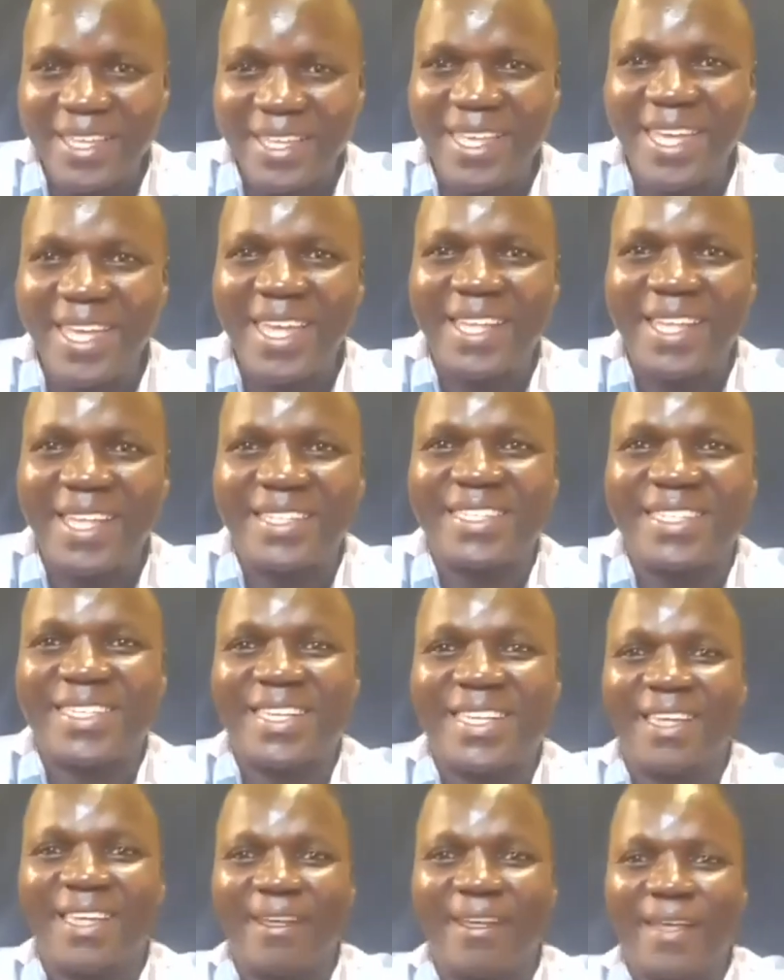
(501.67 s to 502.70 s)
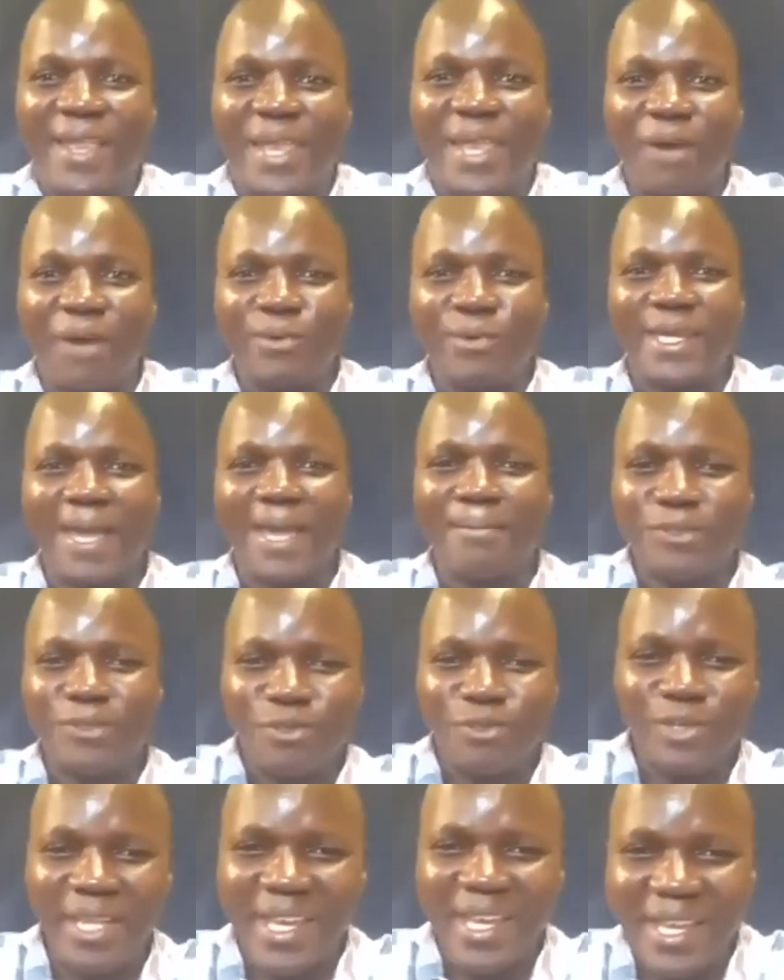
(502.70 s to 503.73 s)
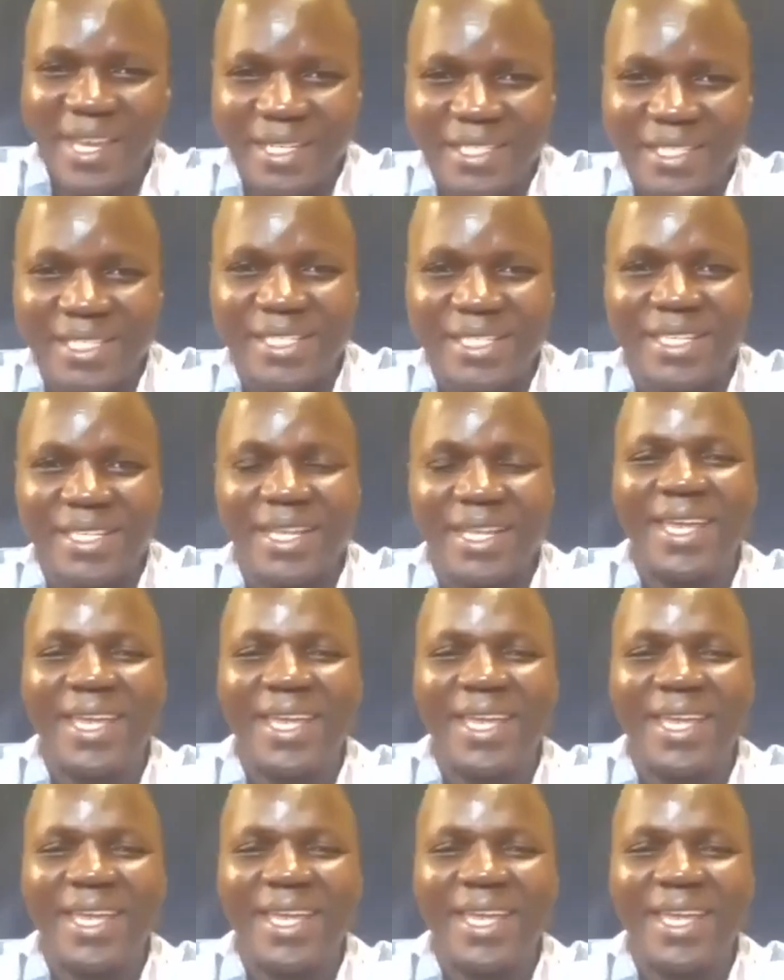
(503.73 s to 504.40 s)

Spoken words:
Yes. Now we come to the next